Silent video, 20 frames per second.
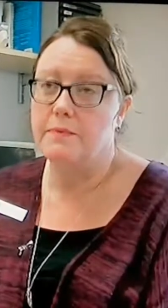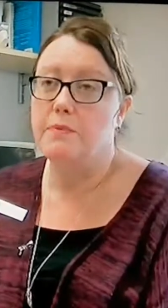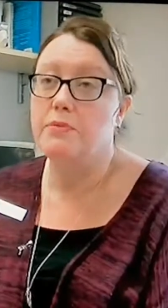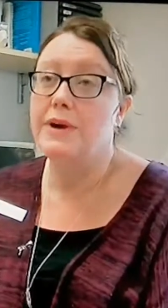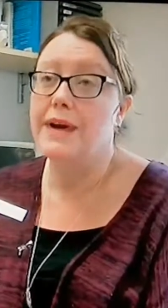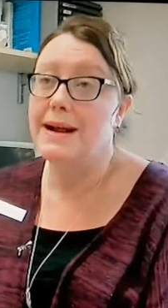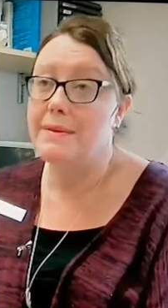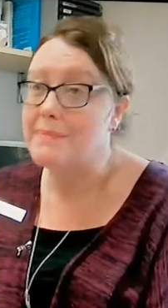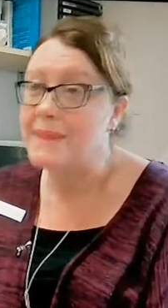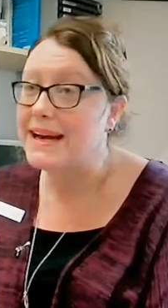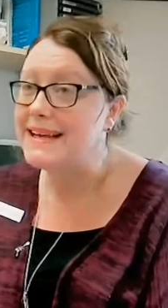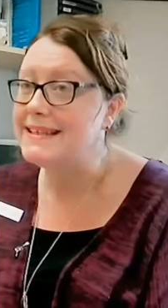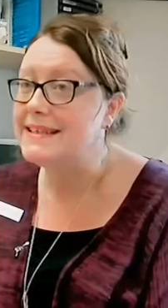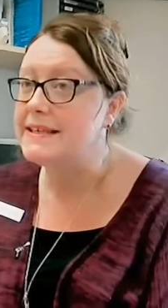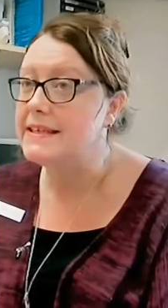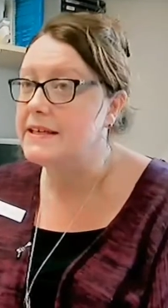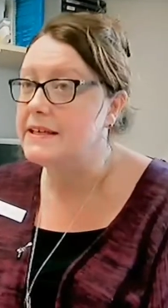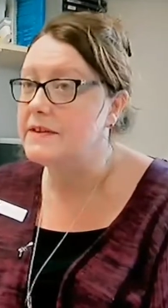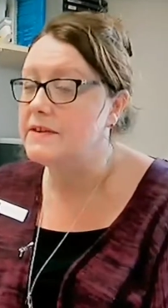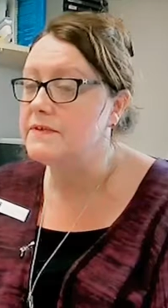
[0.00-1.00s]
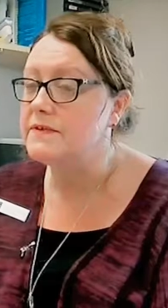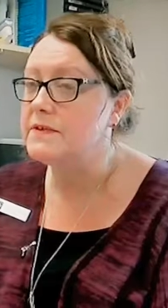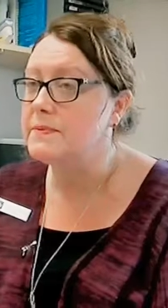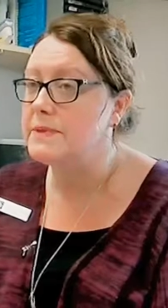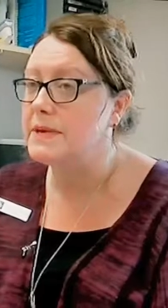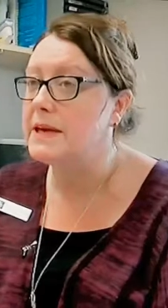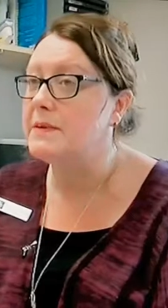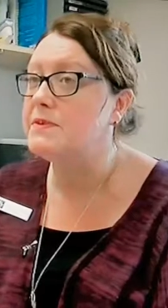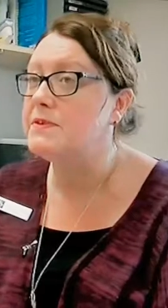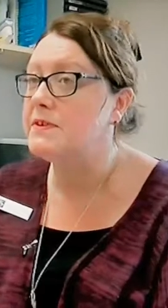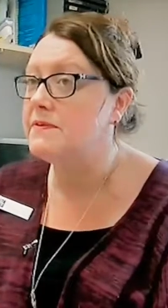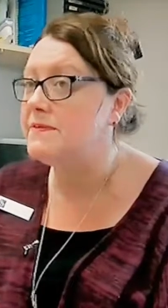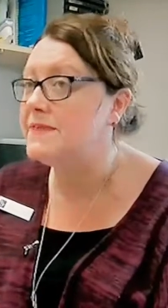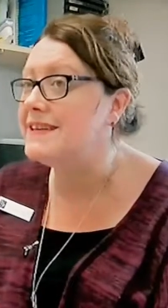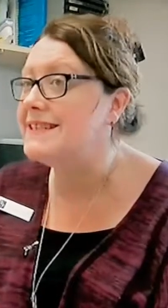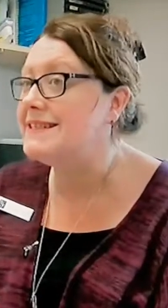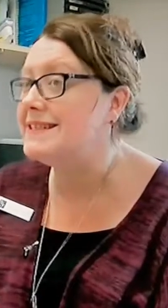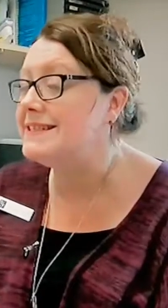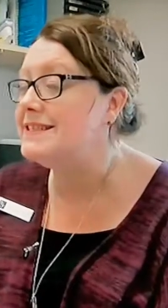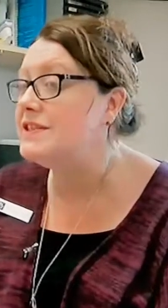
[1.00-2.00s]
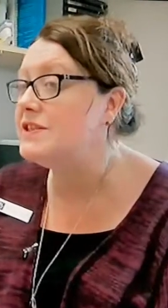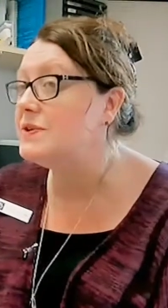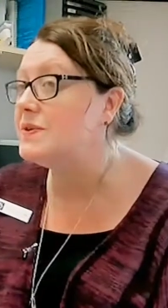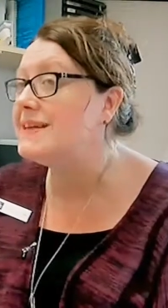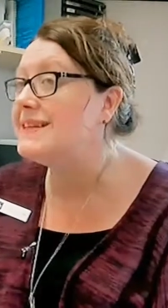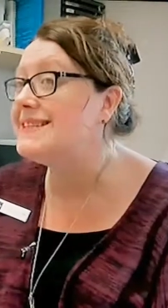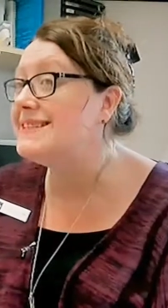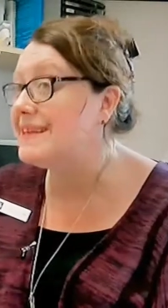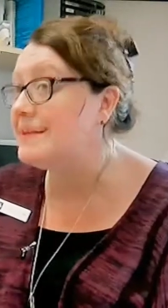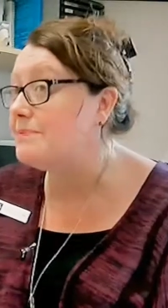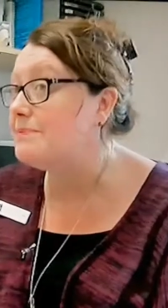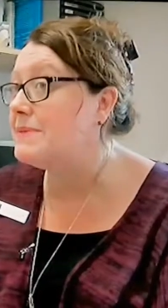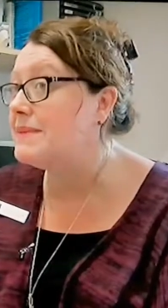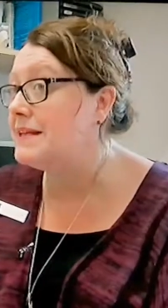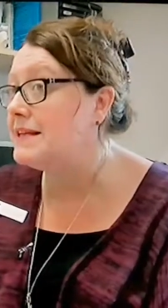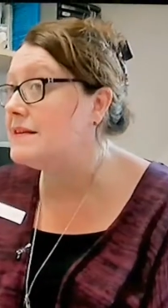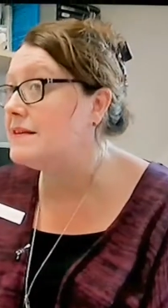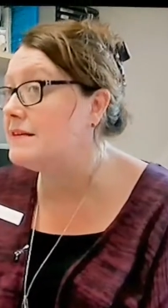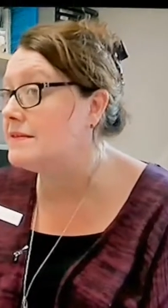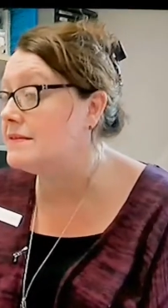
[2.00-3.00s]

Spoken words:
pragmatic enough to be able to fit into our 10-minute